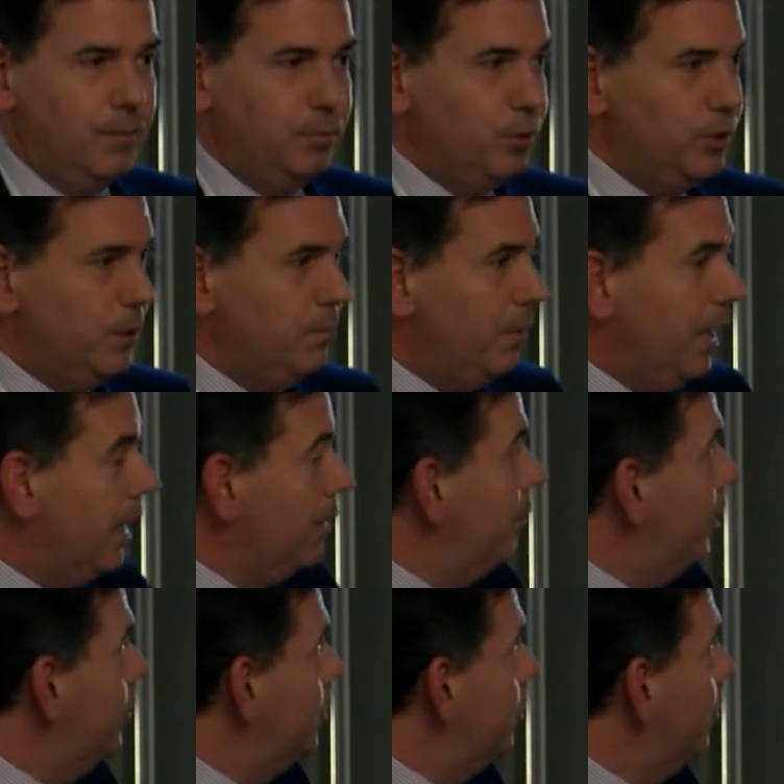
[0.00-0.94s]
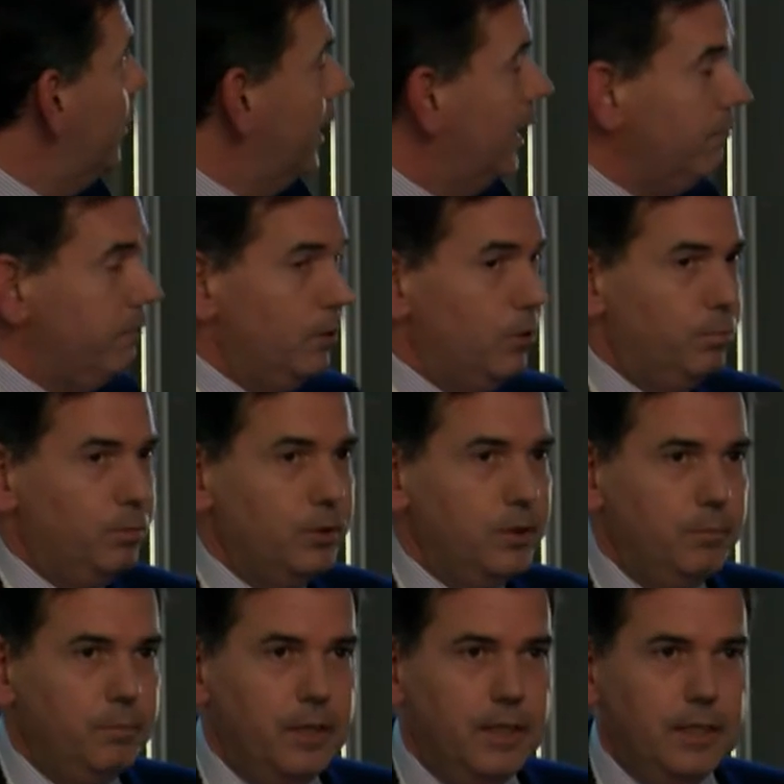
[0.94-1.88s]
put in black because we have no
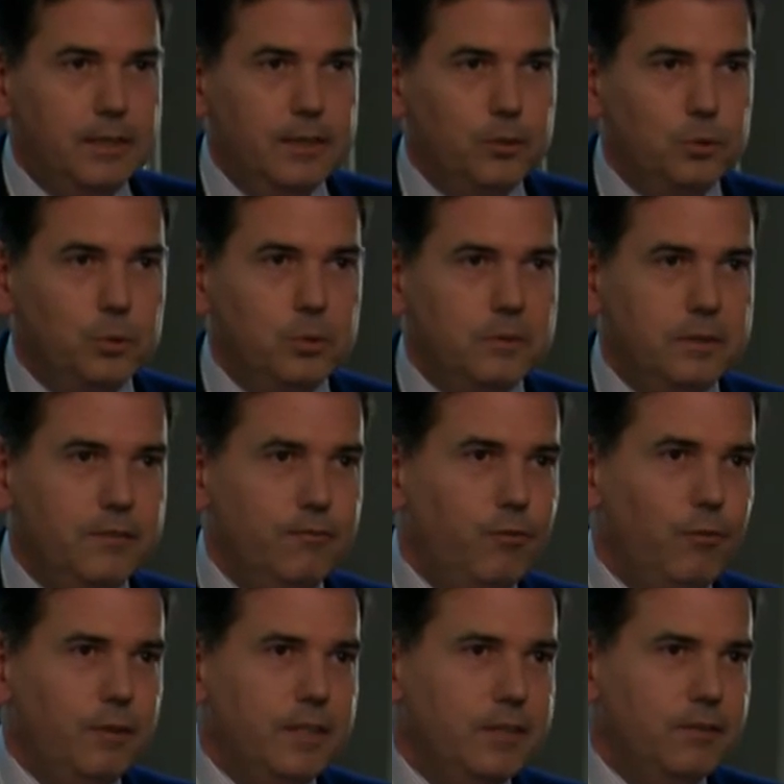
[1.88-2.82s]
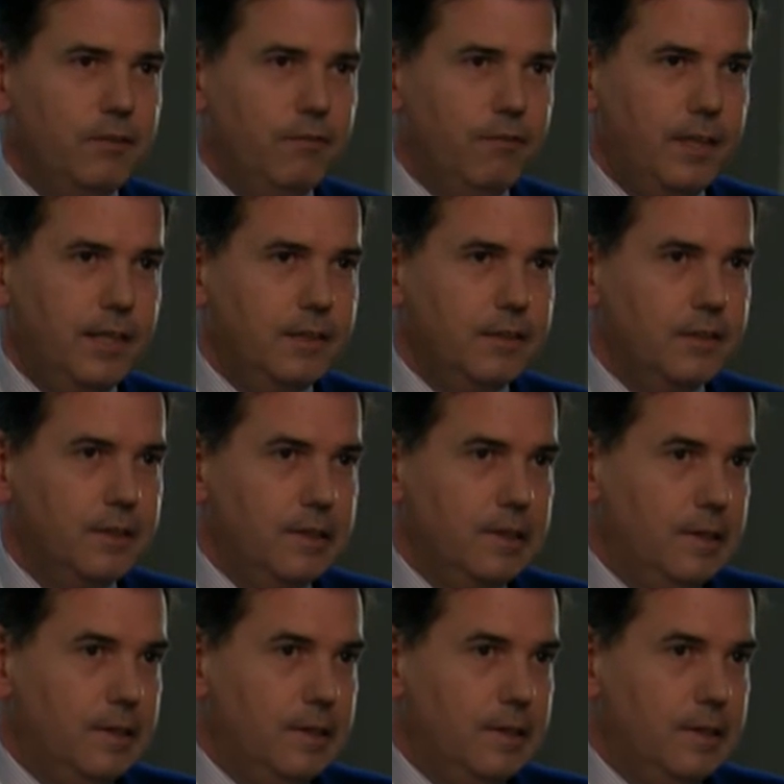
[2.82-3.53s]
possibility to influence of that.